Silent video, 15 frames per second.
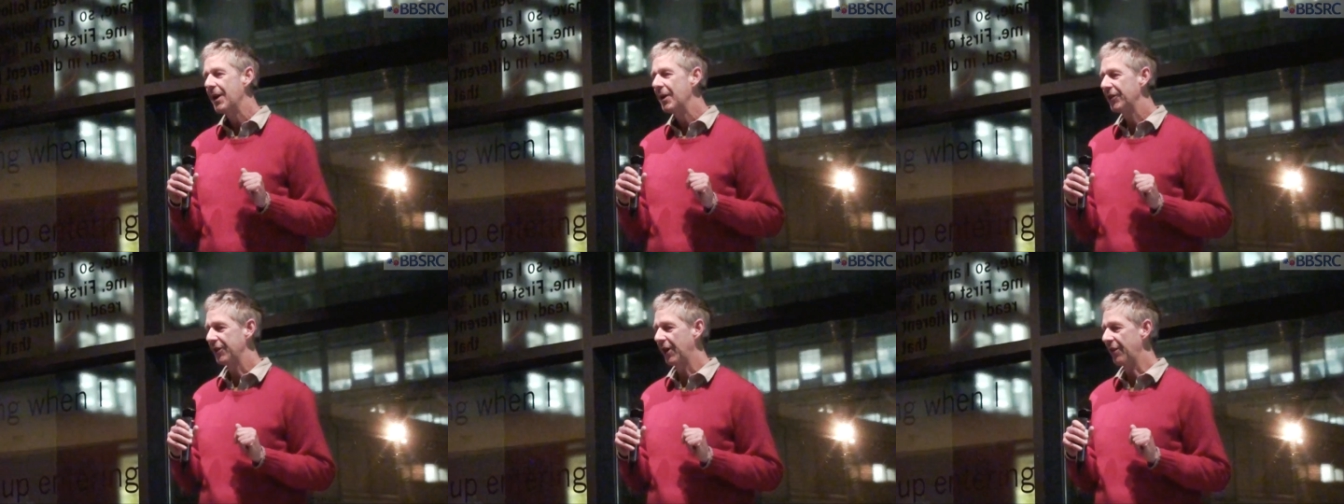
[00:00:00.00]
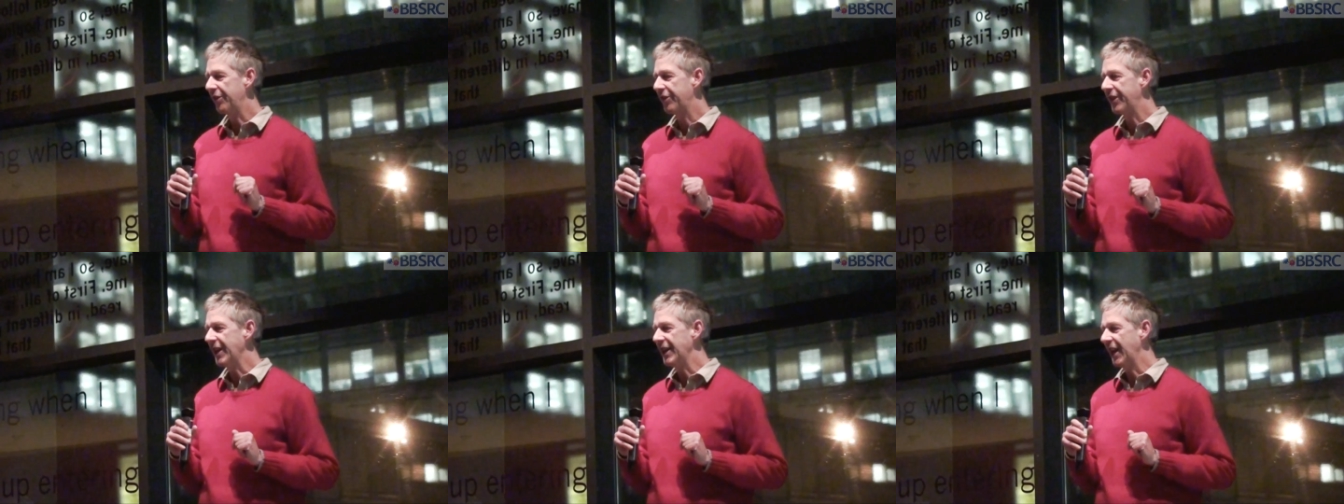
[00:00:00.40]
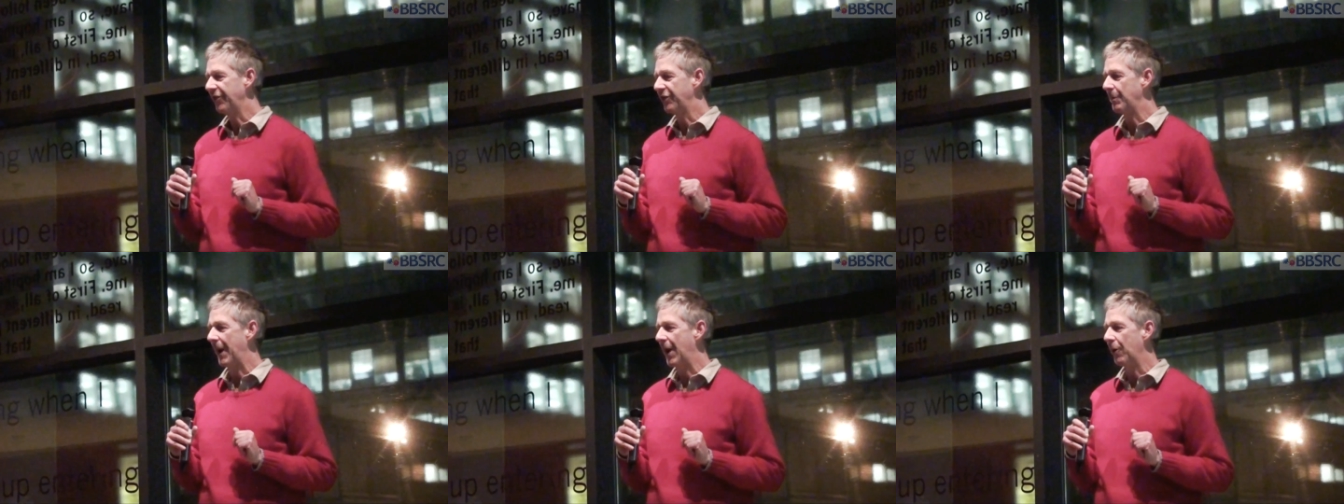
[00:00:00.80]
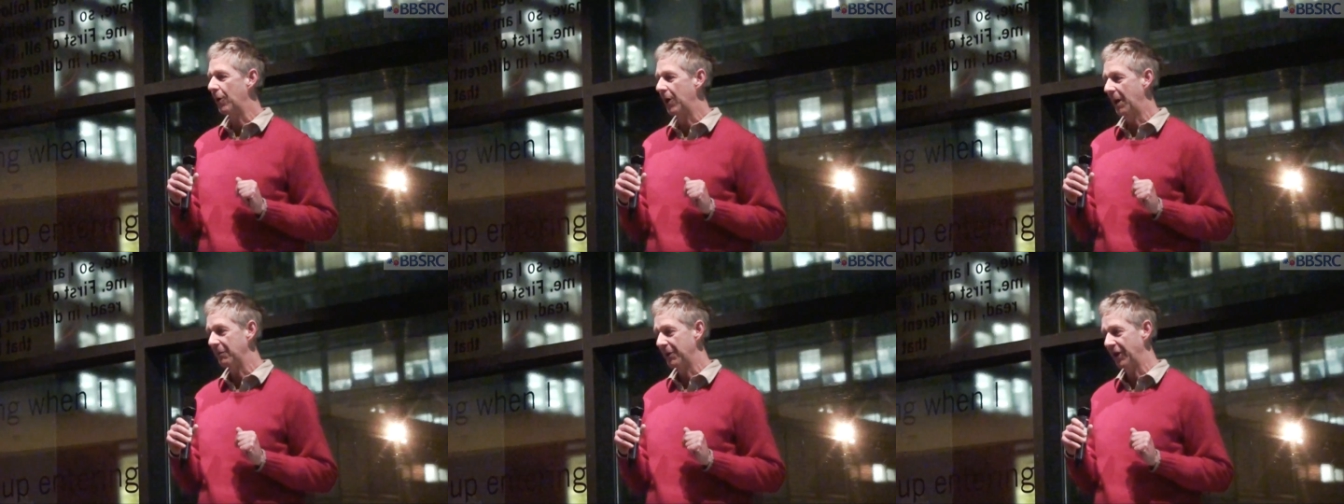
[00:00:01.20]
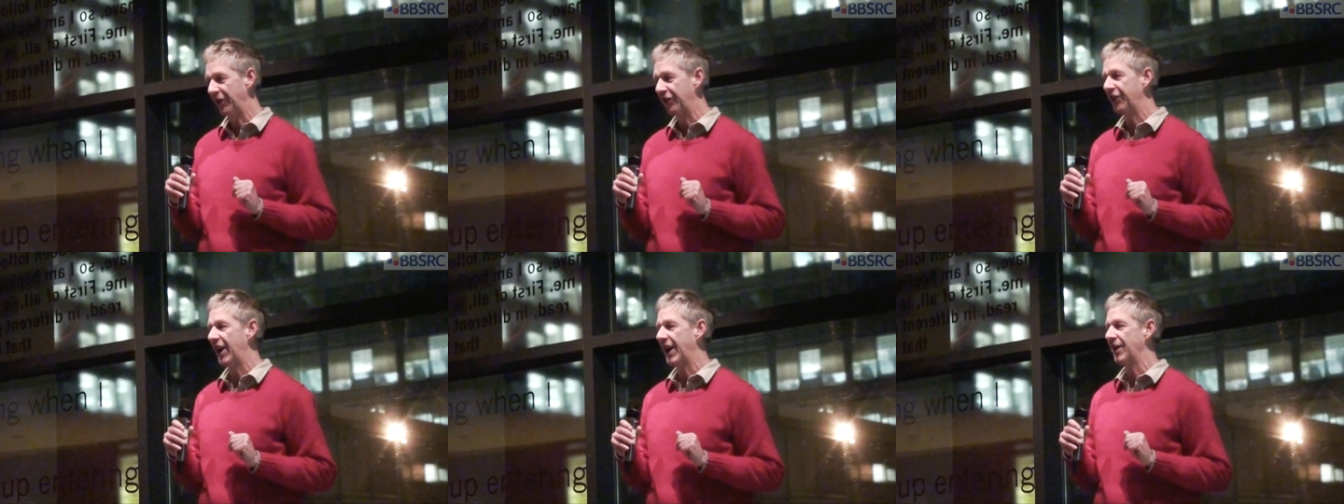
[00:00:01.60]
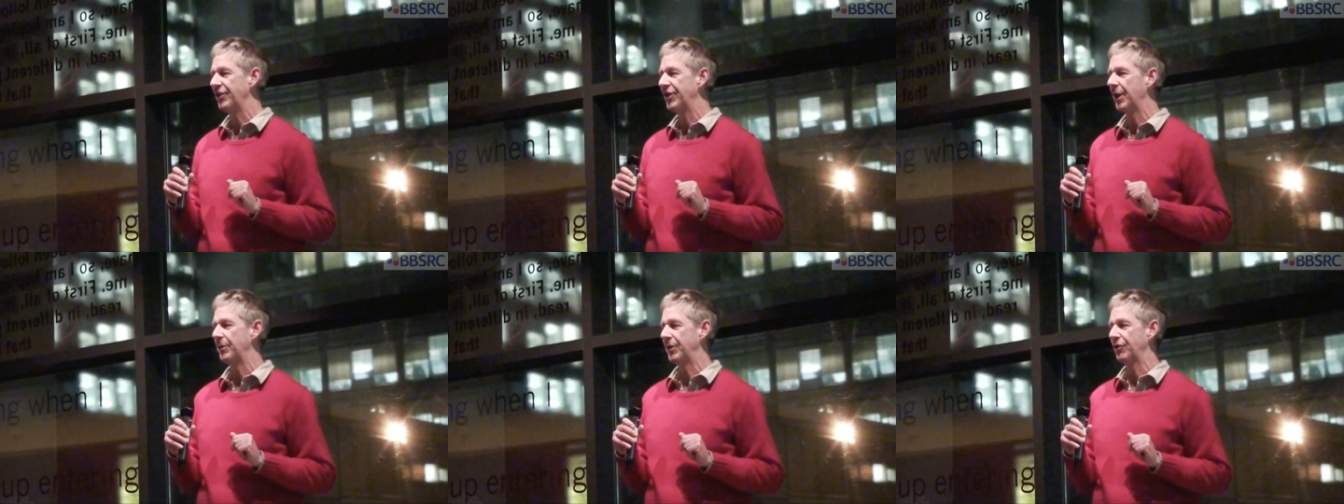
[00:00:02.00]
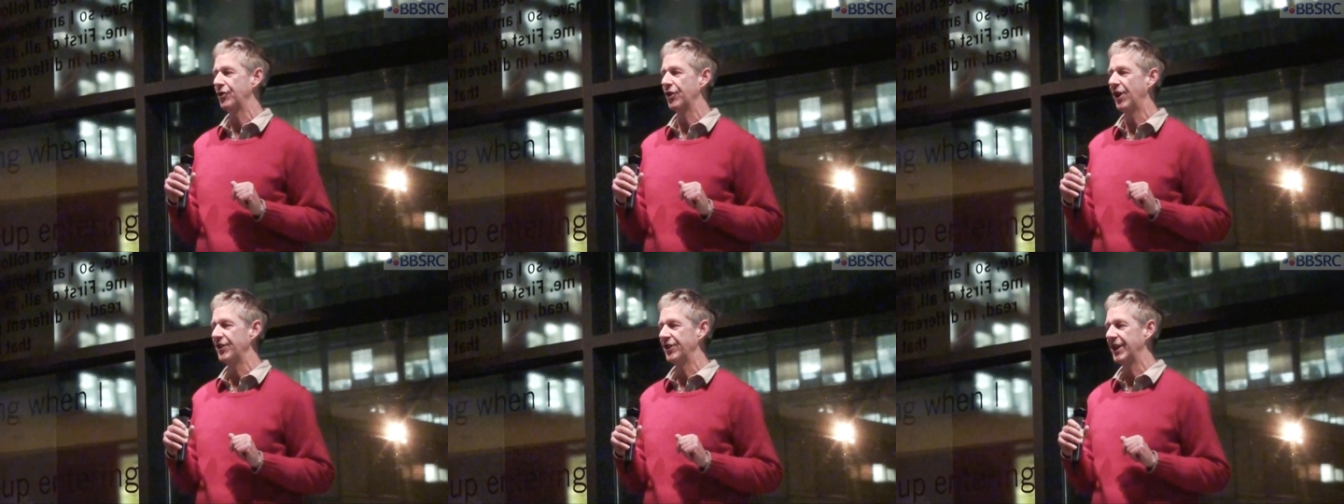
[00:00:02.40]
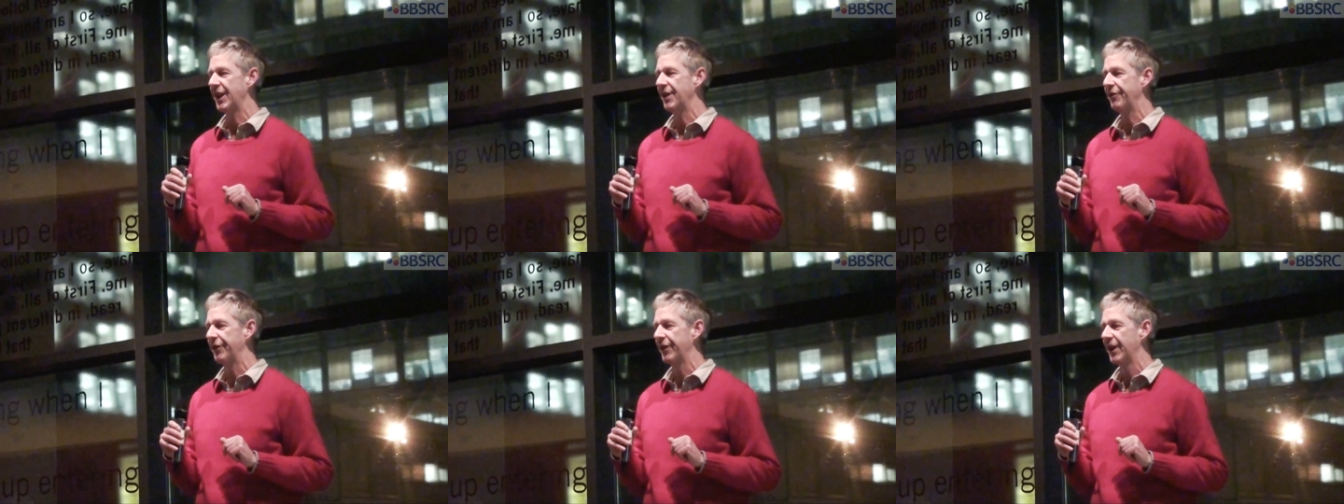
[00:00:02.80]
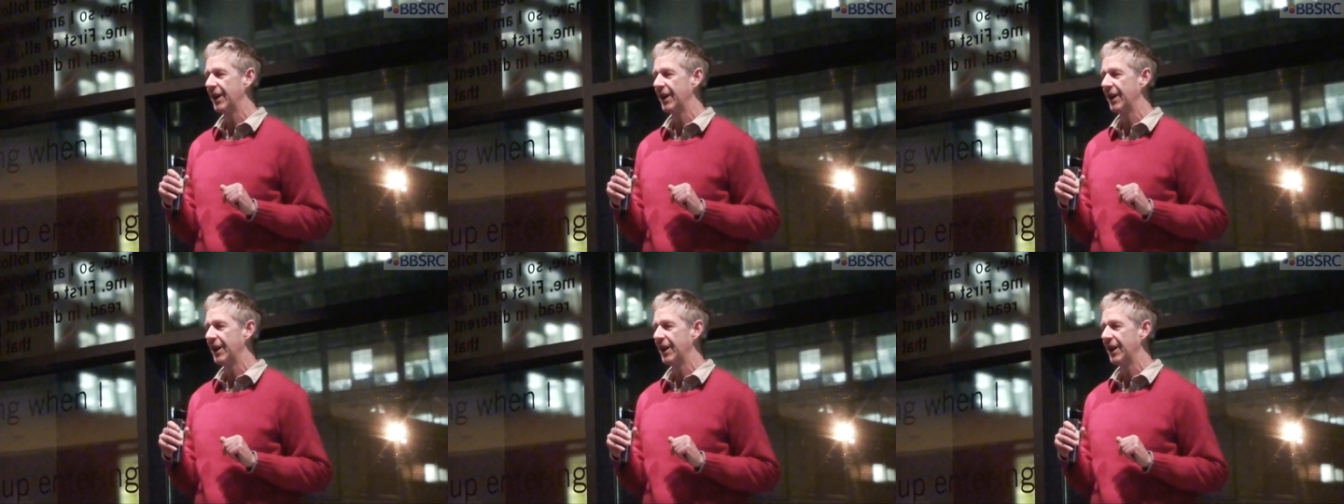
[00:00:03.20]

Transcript: So I think that's about what I'm going to say in terms of trying to give